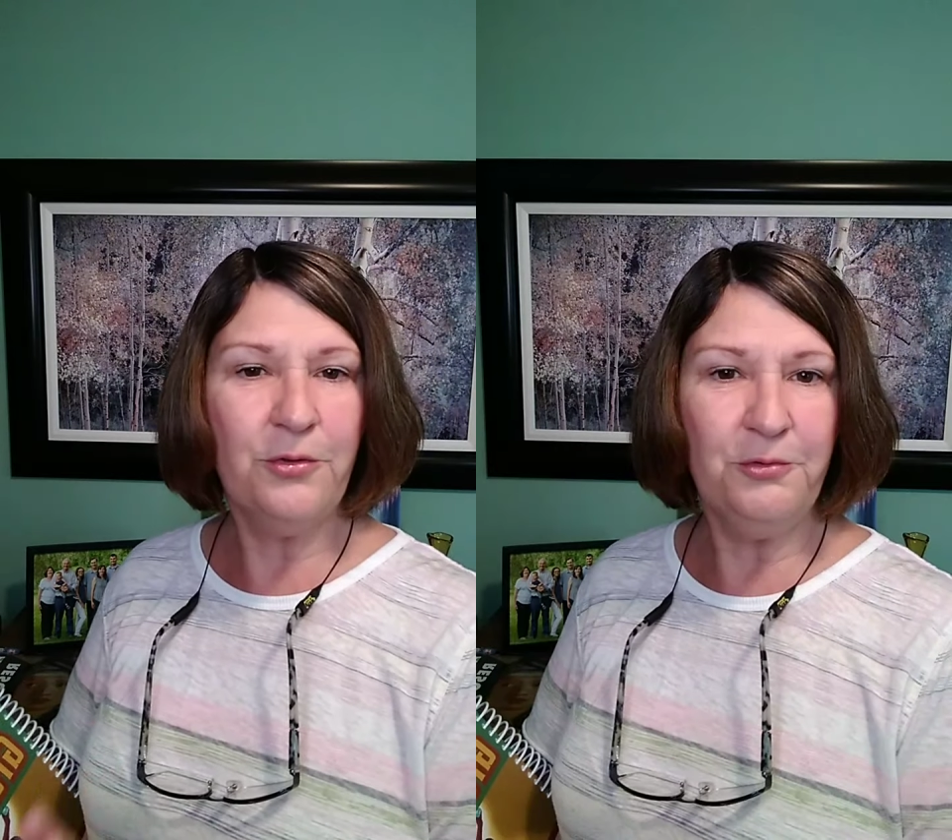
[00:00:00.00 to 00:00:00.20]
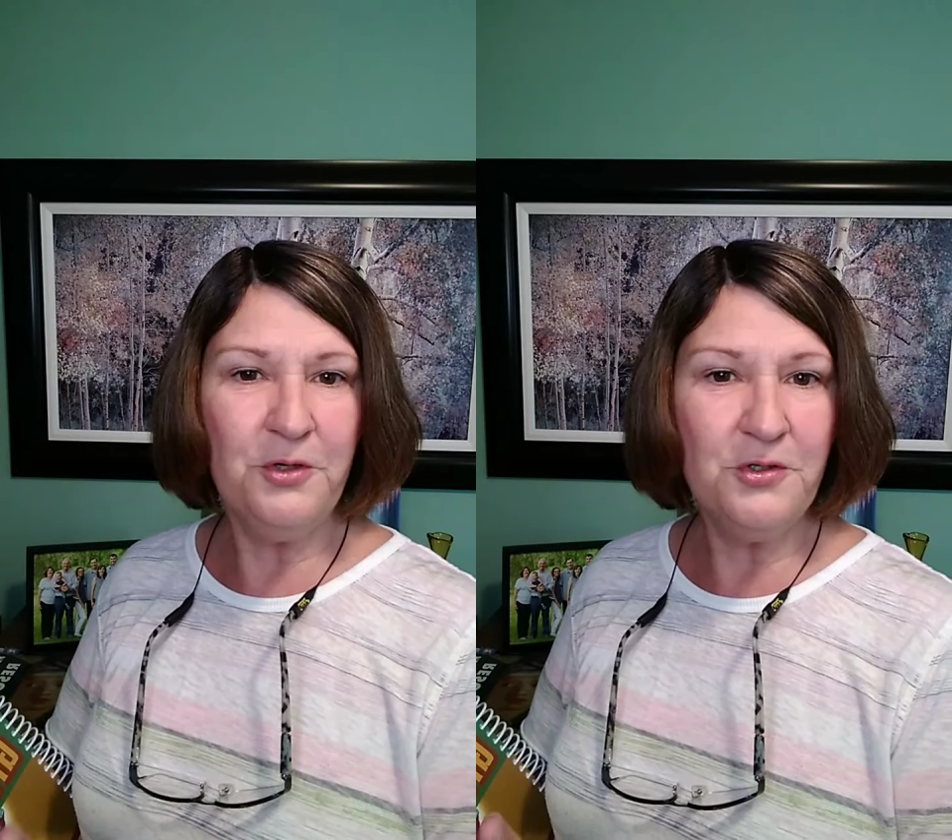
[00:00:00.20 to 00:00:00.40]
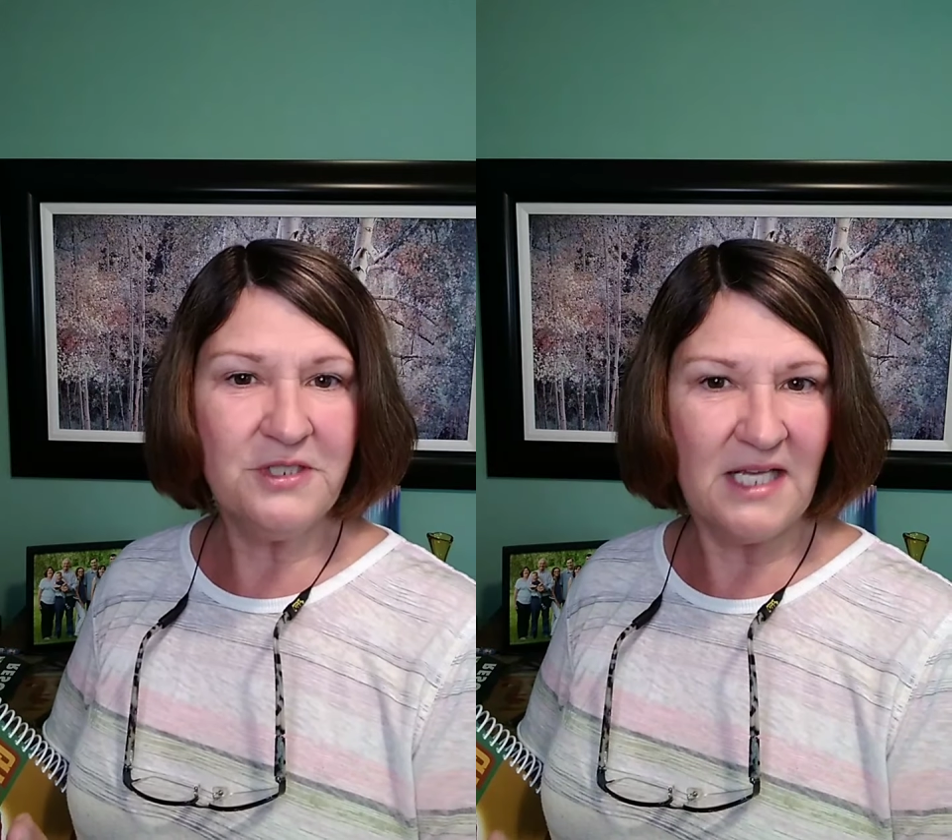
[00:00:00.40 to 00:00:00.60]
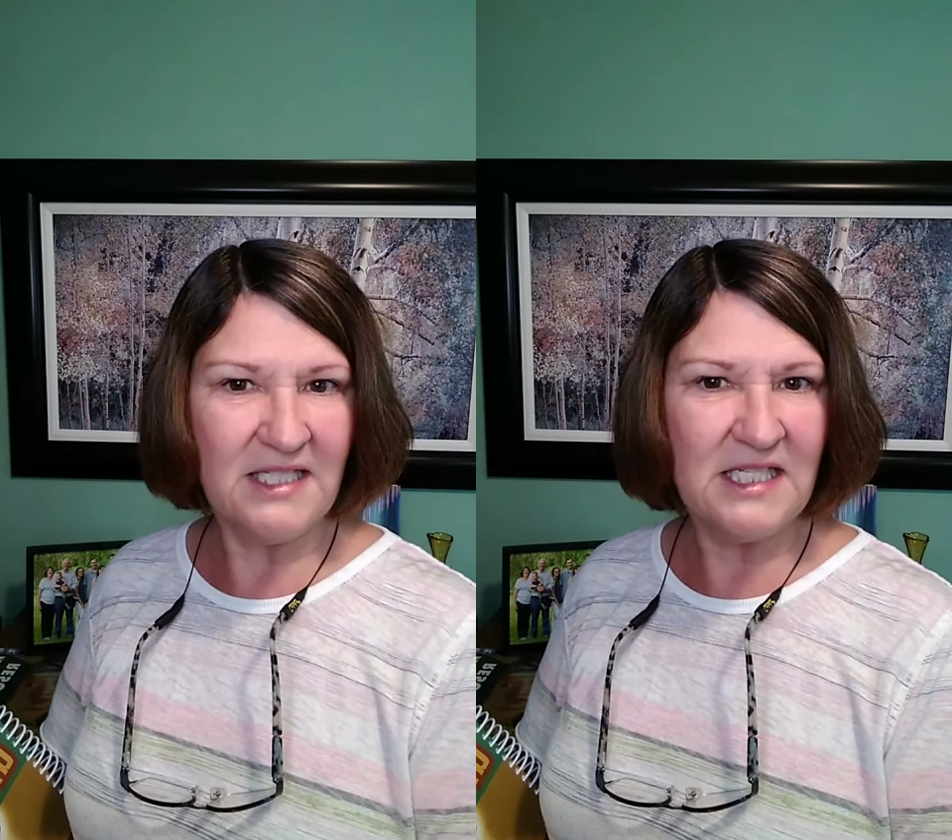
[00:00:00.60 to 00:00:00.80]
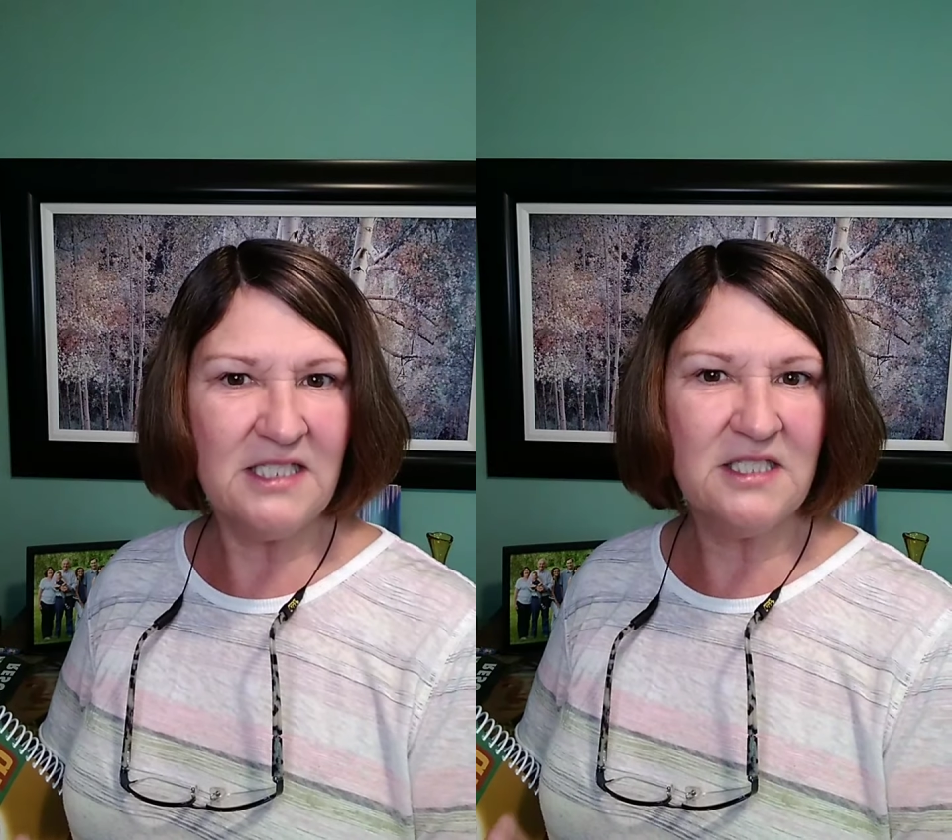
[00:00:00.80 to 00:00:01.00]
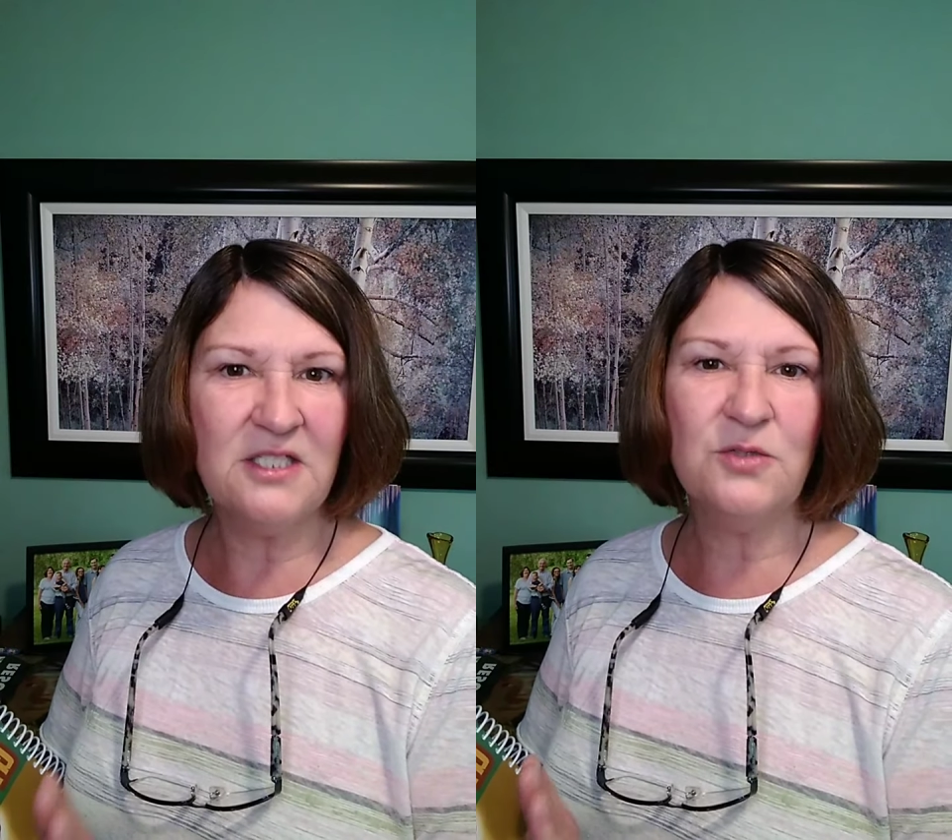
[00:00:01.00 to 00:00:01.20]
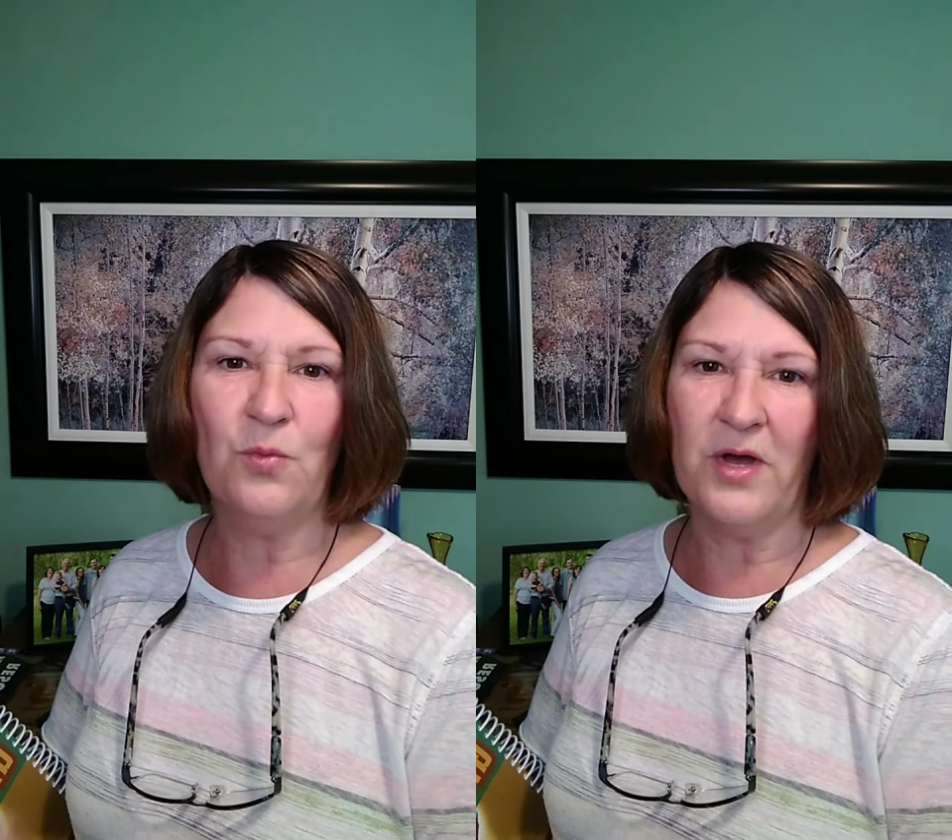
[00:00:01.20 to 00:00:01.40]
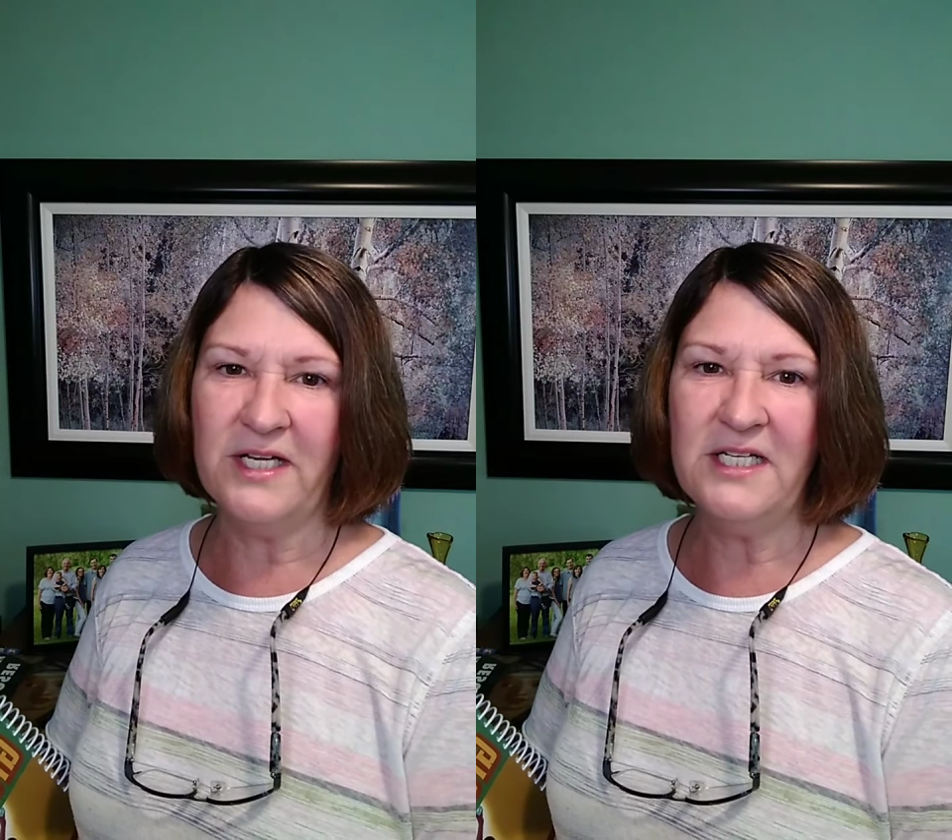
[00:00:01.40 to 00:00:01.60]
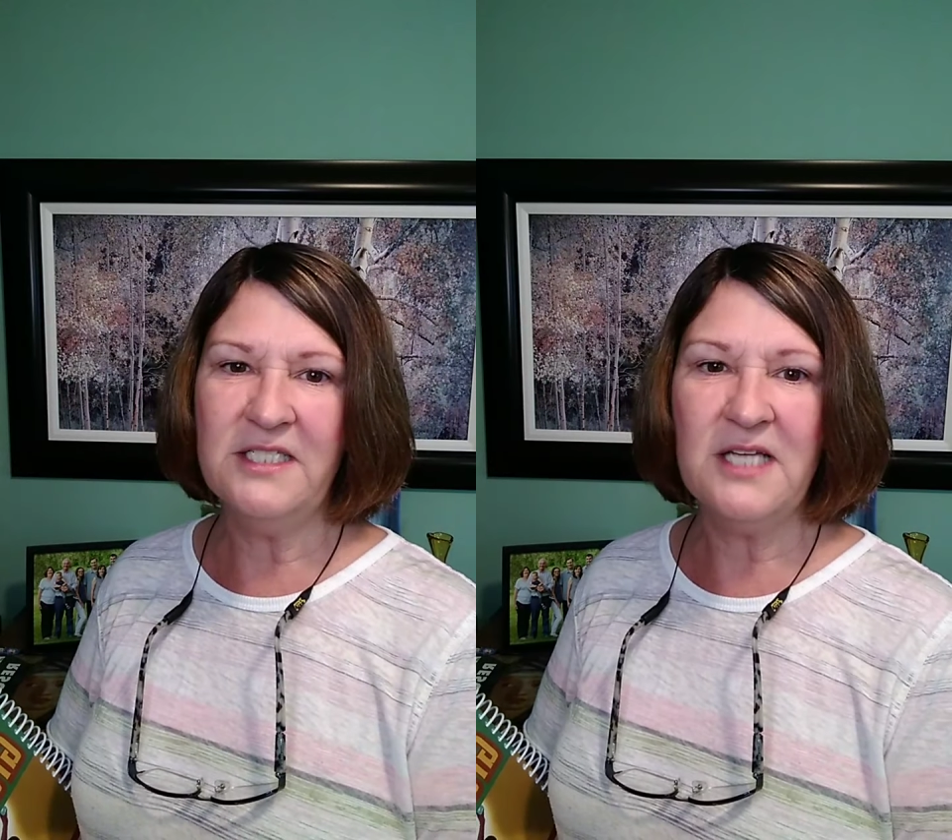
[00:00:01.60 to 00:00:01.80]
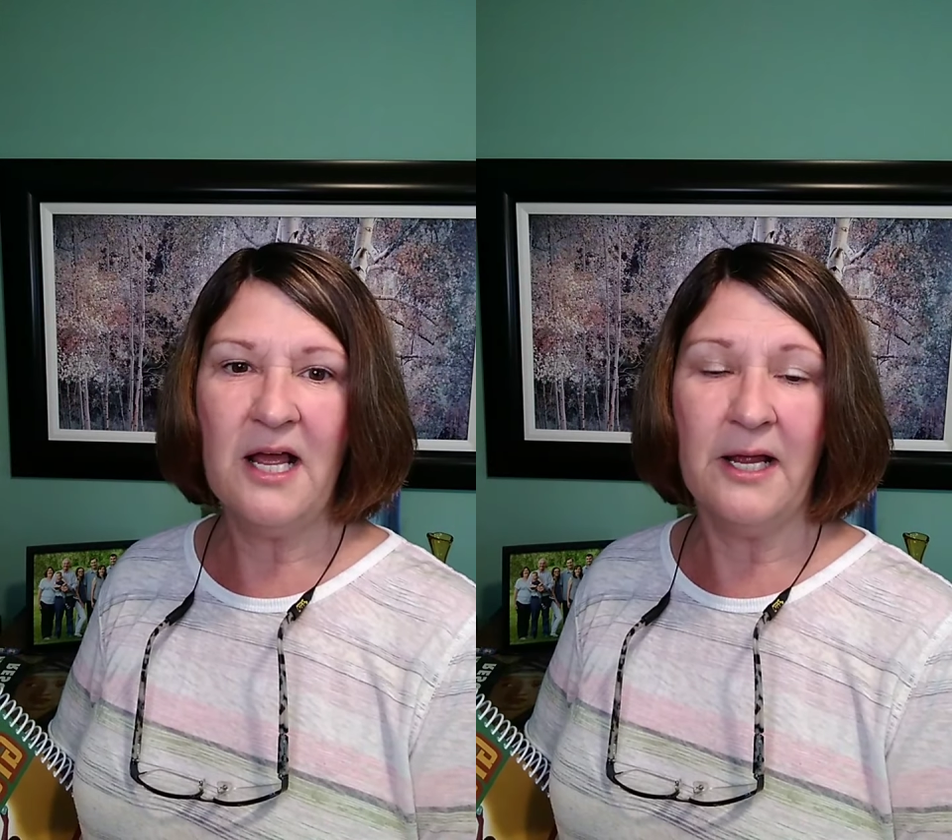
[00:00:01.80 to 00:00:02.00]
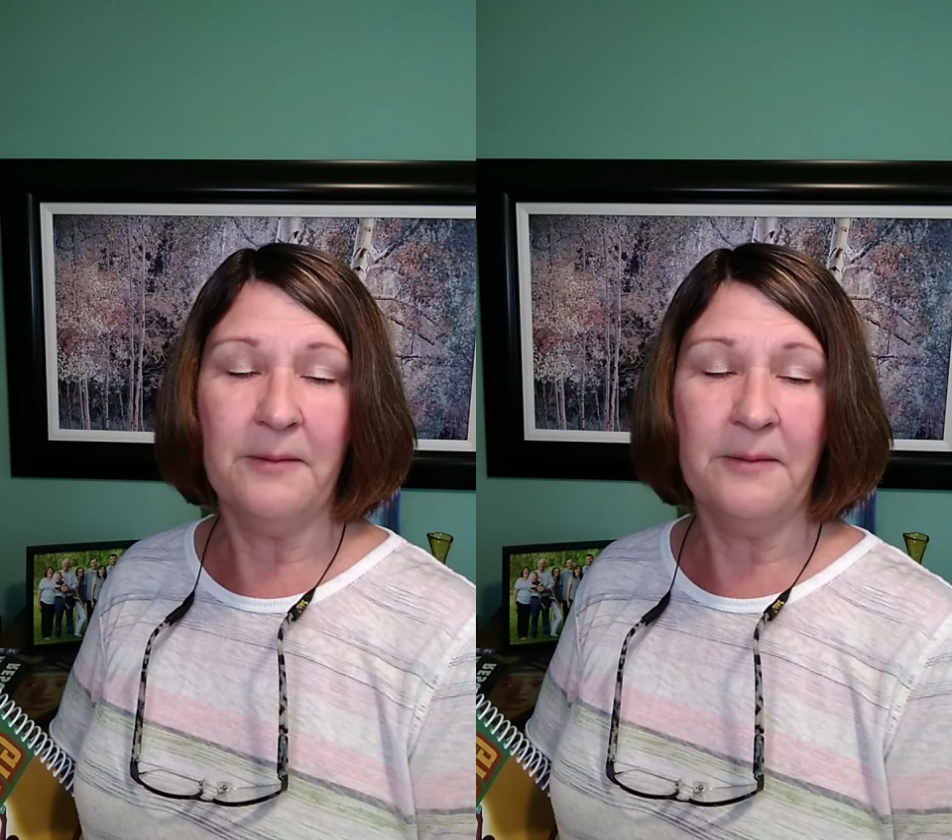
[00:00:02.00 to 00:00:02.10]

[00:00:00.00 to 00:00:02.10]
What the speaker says: sentences one at a time.